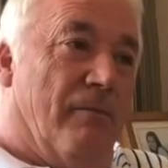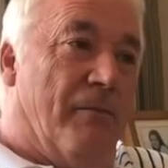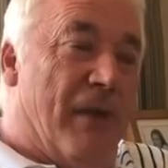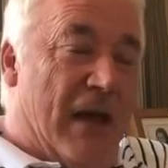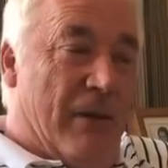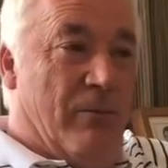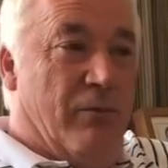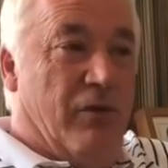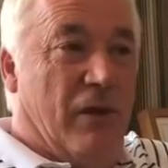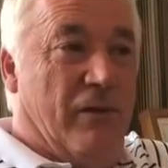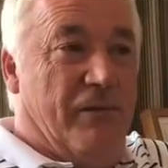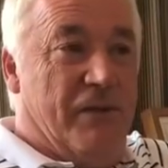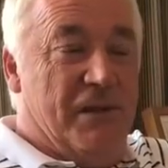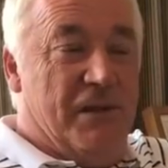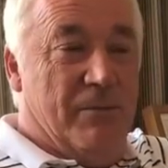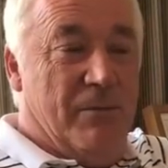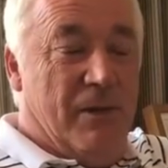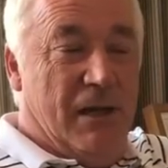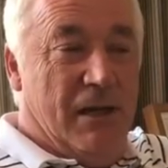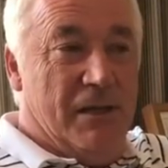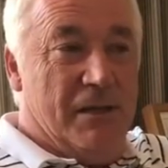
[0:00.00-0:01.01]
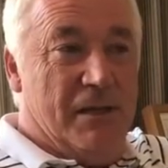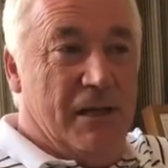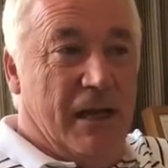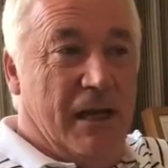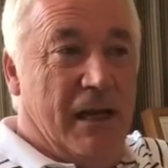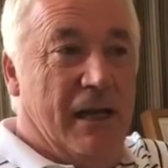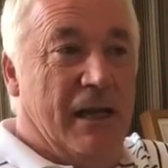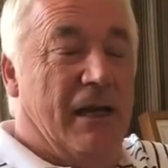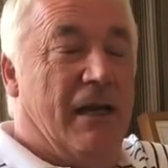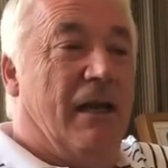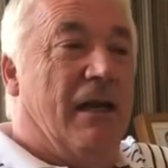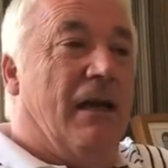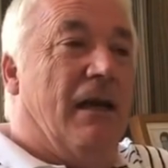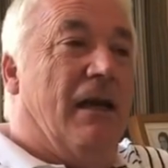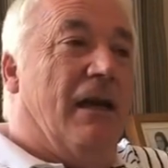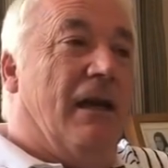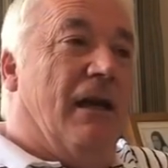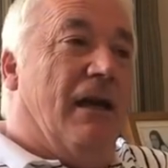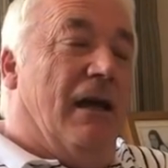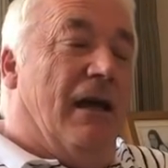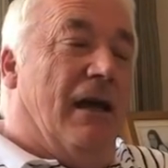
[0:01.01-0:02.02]
bet profitability,
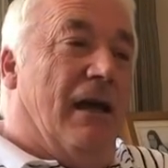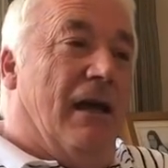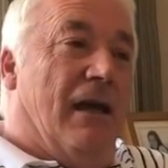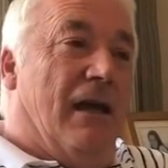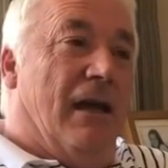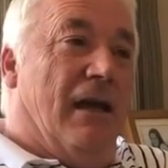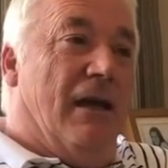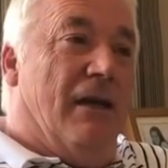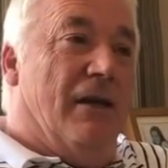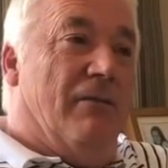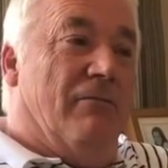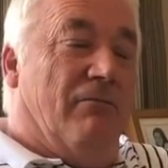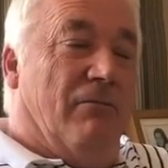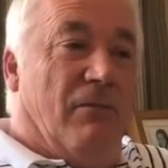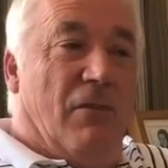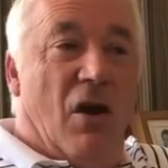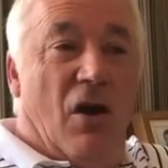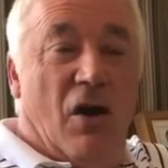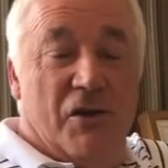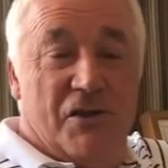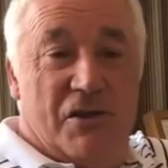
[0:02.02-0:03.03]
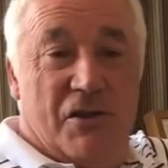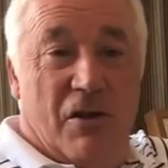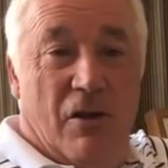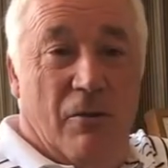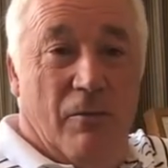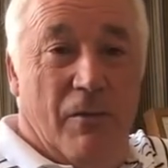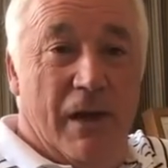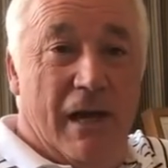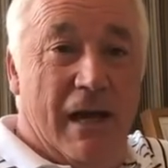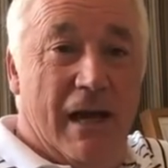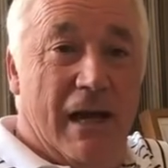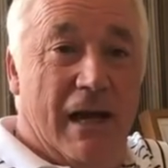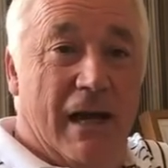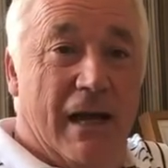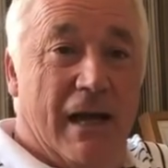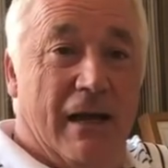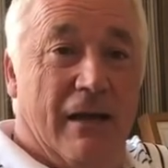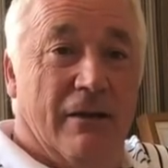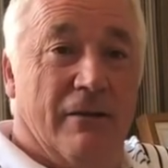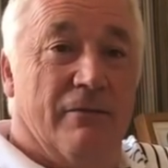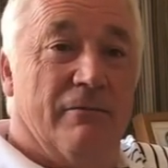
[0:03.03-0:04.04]
odds
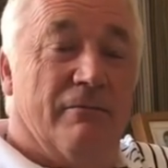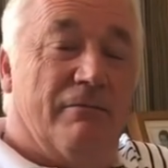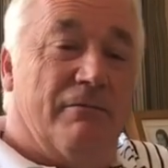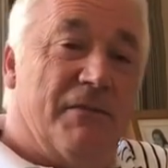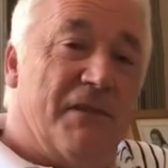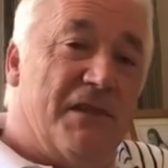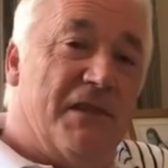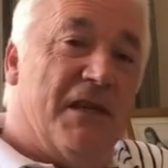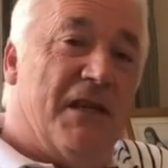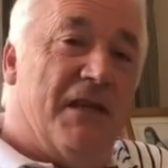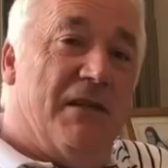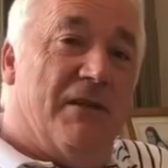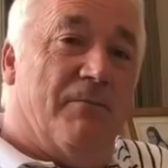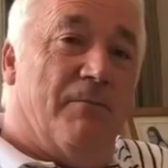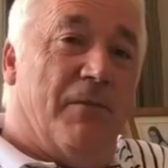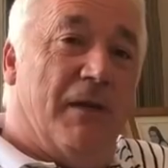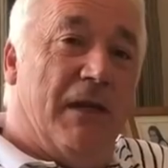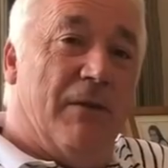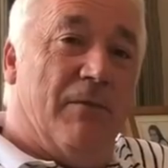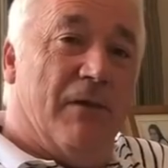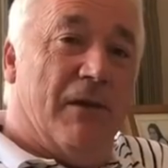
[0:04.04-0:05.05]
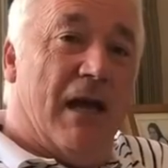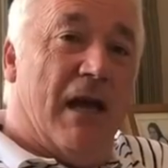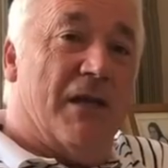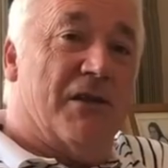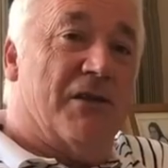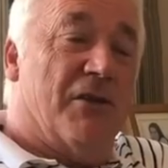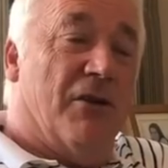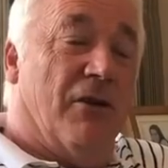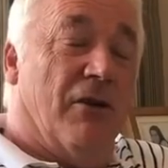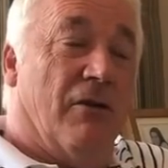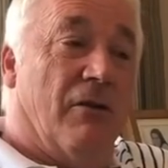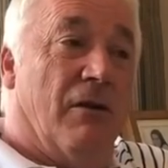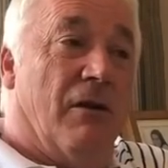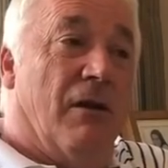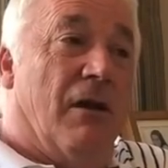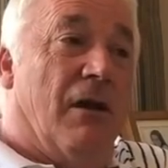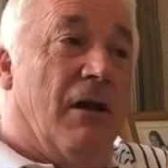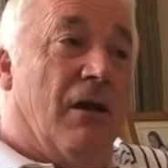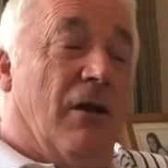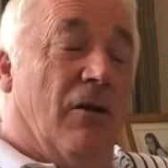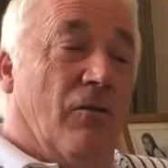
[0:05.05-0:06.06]
compiling, and teach people that. So
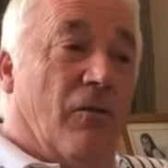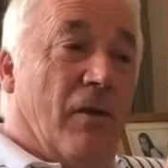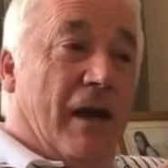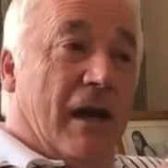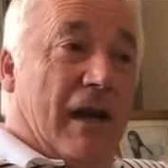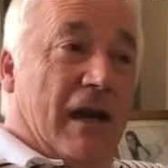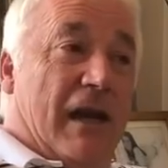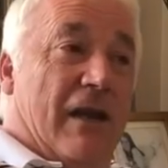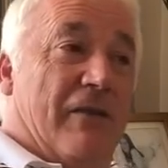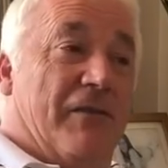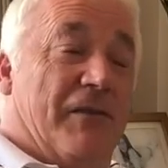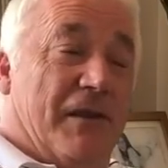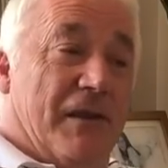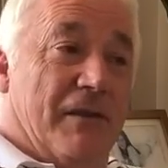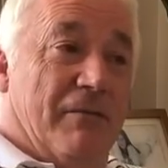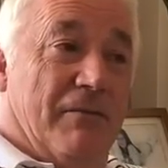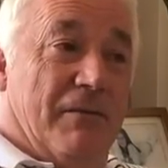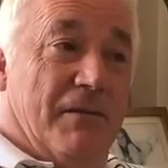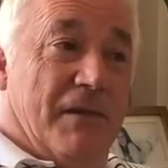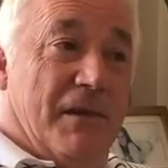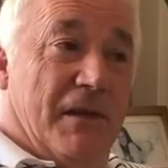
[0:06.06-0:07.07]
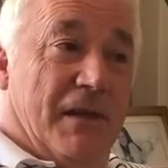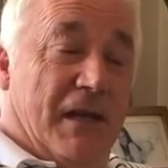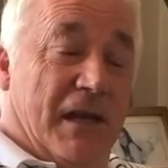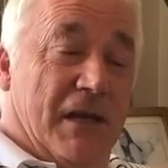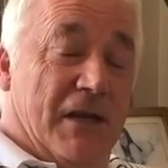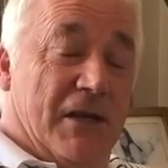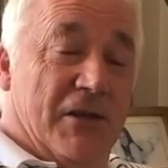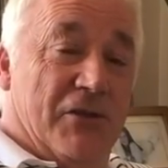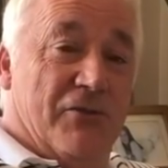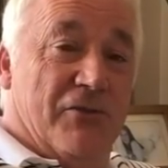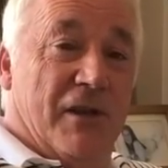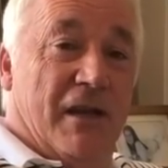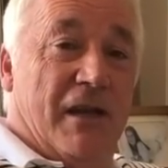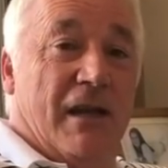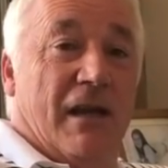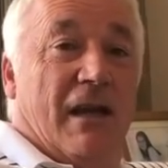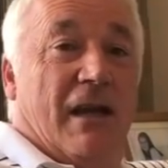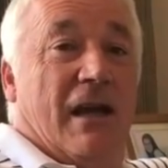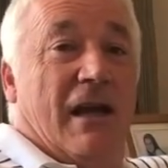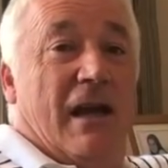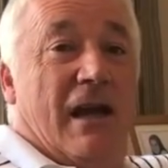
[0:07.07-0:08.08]
when I left the
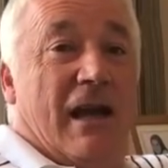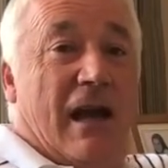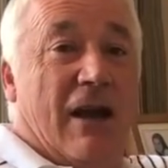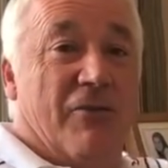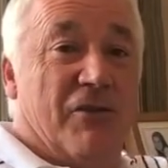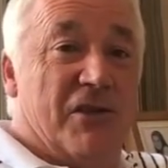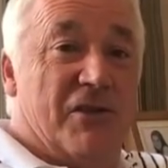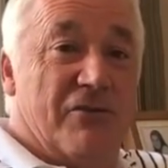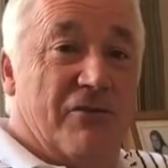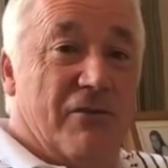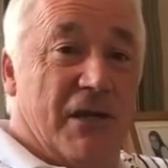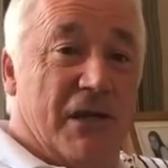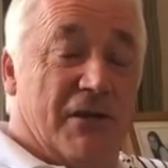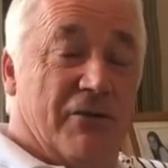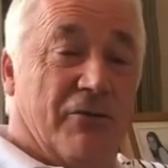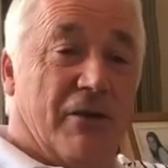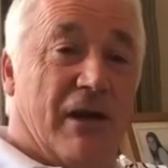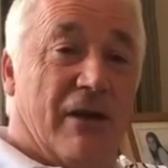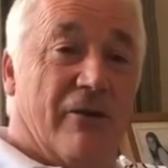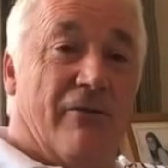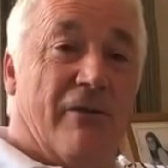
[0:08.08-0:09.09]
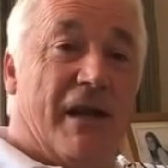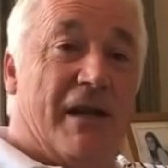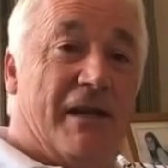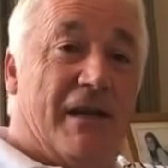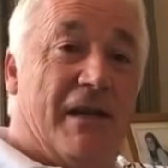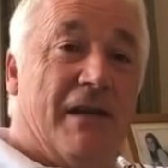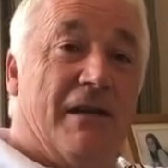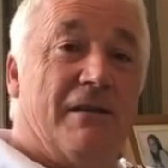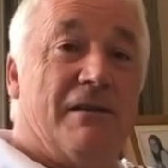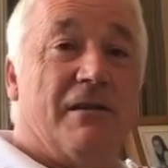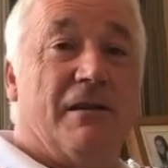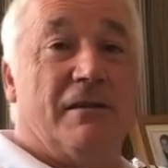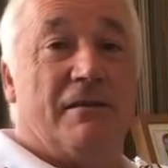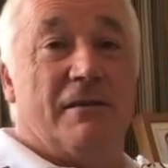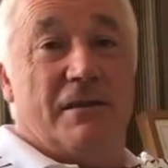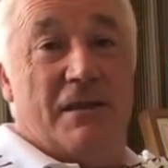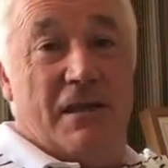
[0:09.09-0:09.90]
industry, I was straight away ready to